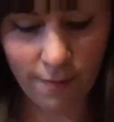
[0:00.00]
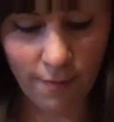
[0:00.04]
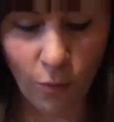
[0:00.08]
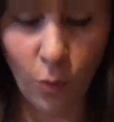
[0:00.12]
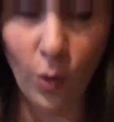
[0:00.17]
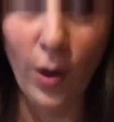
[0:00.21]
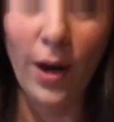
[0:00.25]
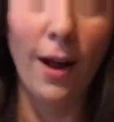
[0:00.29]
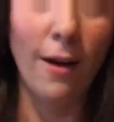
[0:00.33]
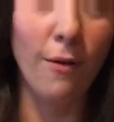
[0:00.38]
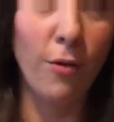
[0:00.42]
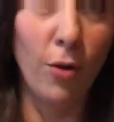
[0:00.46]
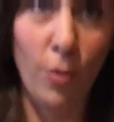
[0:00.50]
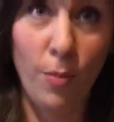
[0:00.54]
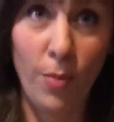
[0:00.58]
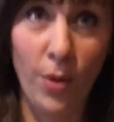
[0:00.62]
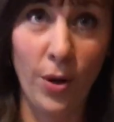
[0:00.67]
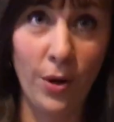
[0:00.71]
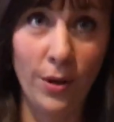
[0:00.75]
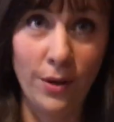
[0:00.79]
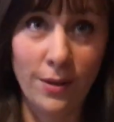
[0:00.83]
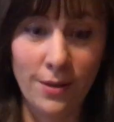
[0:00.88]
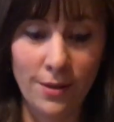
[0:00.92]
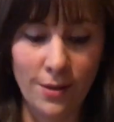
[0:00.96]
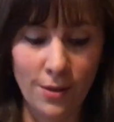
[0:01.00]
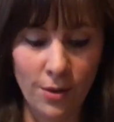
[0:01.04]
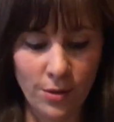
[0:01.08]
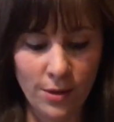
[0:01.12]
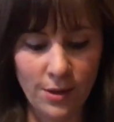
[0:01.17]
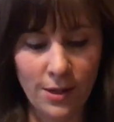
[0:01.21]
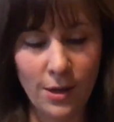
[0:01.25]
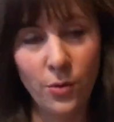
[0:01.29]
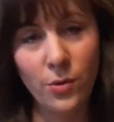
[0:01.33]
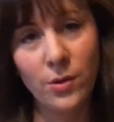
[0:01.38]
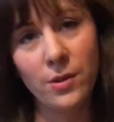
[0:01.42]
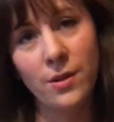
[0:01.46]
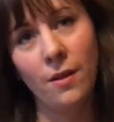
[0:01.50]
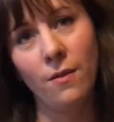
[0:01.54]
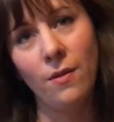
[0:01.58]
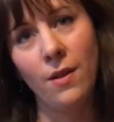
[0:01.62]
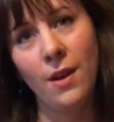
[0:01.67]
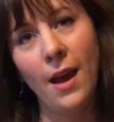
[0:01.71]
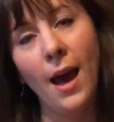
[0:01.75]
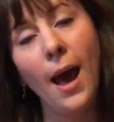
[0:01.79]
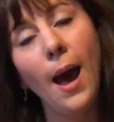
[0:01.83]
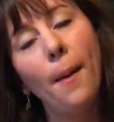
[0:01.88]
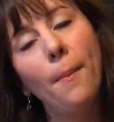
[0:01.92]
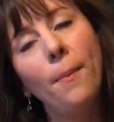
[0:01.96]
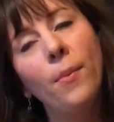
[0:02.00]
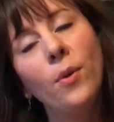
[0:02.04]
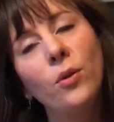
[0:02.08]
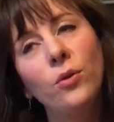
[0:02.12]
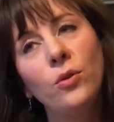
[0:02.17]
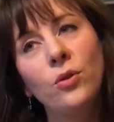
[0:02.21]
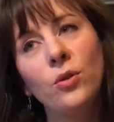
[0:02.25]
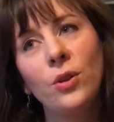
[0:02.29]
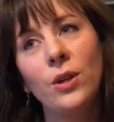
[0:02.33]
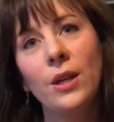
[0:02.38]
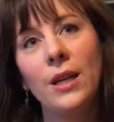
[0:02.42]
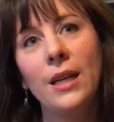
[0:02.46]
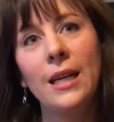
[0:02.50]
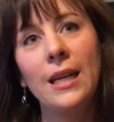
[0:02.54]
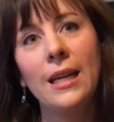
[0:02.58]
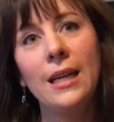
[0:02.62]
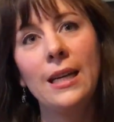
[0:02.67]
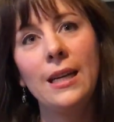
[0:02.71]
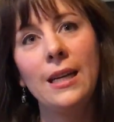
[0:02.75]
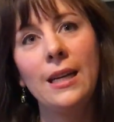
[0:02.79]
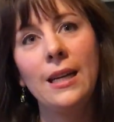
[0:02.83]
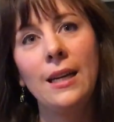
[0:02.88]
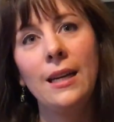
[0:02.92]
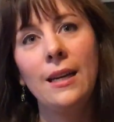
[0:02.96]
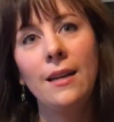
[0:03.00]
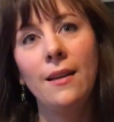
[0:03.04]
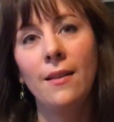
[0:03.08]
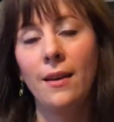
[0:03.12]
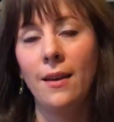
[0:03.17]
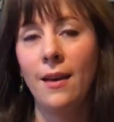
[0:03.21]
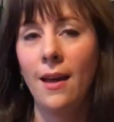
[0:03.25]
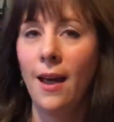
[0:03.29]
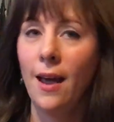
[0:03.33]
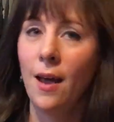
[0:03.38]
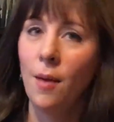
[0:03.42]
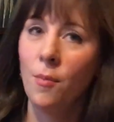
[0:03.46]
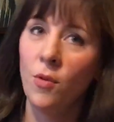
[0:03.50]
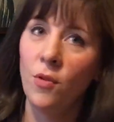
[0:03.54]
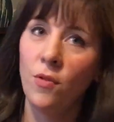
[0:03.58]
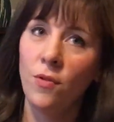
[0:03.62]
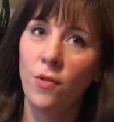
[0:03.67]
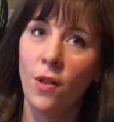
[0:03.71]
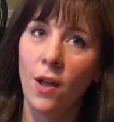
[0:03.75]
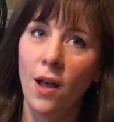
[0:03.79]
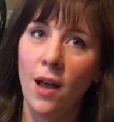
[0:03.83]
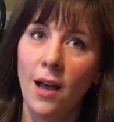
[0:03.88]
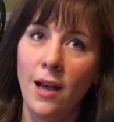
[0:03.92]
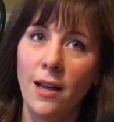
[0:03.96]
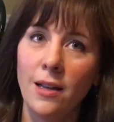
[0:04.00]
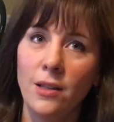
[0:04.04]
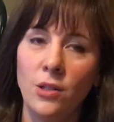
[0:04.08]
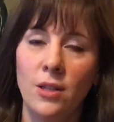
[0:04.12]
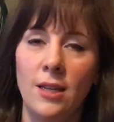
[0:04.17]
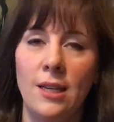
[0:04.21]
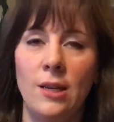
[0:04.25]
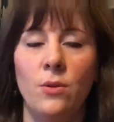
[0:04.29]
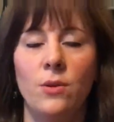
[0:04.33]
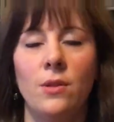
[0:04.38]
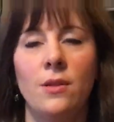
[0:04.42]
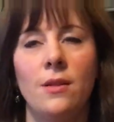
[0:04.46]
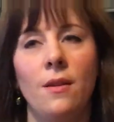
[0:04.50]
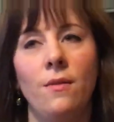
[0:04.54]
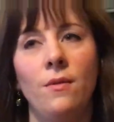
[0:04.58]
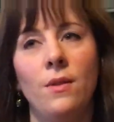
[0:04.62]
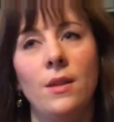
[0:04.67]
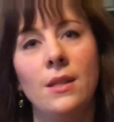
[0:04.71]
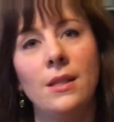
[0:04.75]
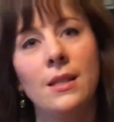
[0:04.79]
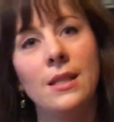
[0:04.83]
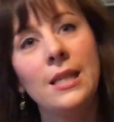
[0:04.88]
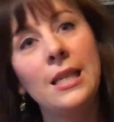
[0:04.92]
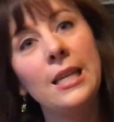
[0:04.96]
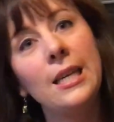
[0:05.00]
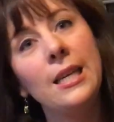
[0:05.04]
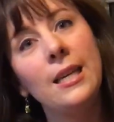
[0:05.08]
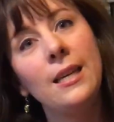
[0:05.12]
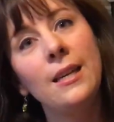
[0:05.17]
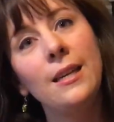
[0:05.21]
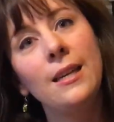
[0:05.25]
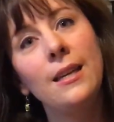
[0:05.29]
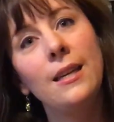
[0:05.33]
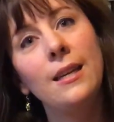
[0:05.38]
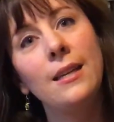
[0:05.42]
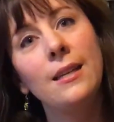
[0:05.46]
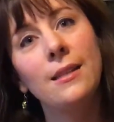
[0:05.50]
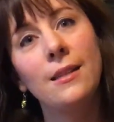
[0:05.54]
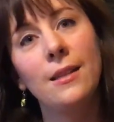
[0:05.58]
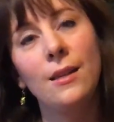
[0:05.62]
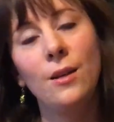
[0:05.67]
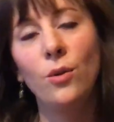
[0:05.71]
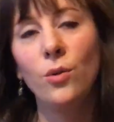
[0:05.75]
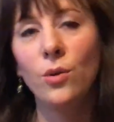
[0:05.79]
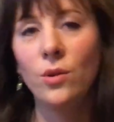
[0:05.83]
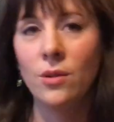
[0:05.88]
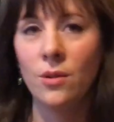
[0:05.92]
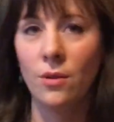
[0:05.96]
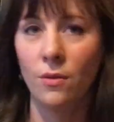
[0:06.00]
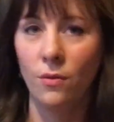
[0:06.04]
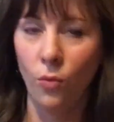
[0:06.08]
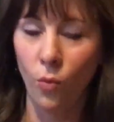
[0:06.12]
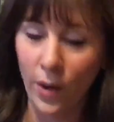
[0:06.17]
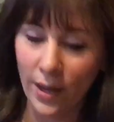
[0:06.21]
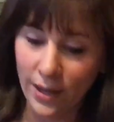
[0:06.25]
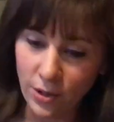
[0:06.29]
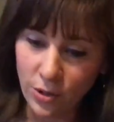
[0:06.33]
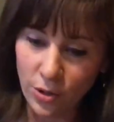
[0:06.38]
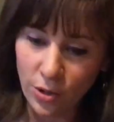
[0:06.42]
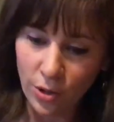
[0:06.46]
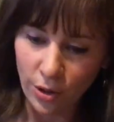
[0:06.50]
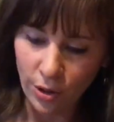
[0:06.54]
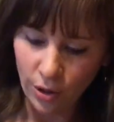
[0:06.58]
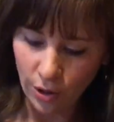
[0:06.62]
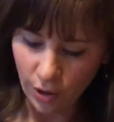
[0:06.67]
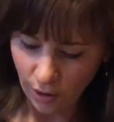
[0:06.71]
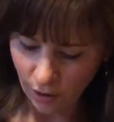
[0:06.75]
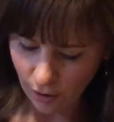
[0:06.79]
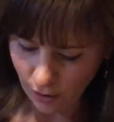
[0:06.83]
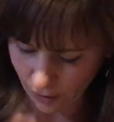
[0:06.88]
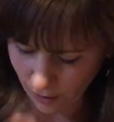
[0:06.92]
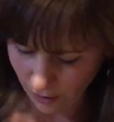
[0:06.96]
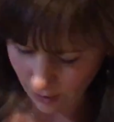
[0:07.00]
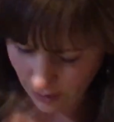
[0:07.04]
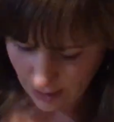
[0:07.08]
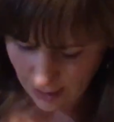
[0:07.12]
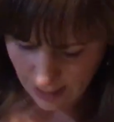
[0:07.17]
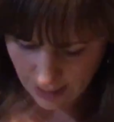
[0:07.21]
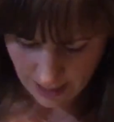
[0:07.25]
whatever books. There's Secrets of the Apple Tree, The Camouflage, Secrets of the Sea, Secrets of Winter,